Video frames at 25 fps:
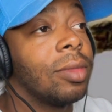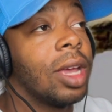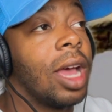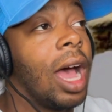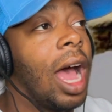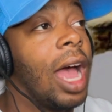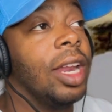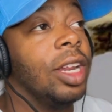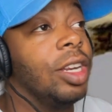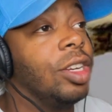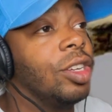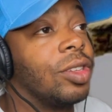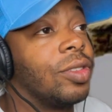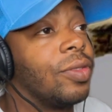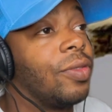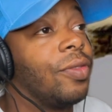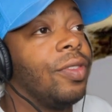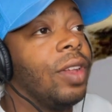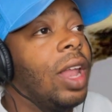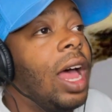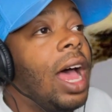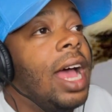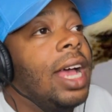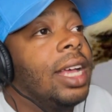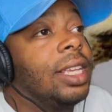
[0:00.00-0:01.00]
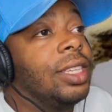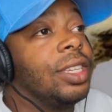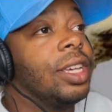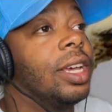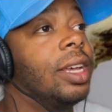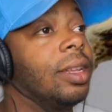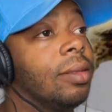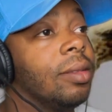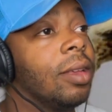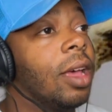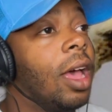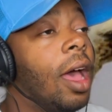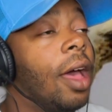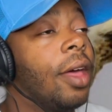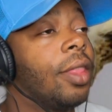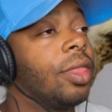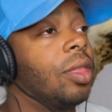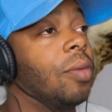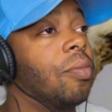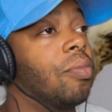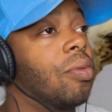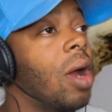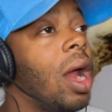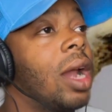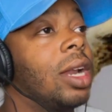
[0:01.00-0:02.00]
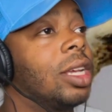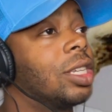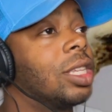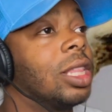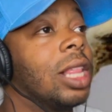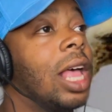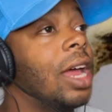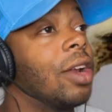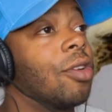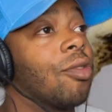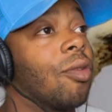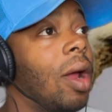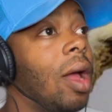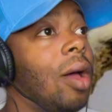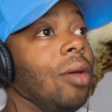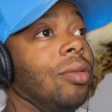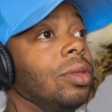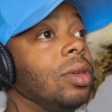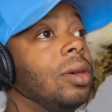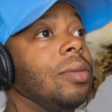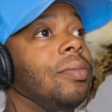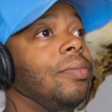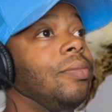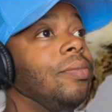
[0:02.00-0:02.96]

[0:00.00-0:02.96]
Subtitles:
kind of just flies at the brightest light around them.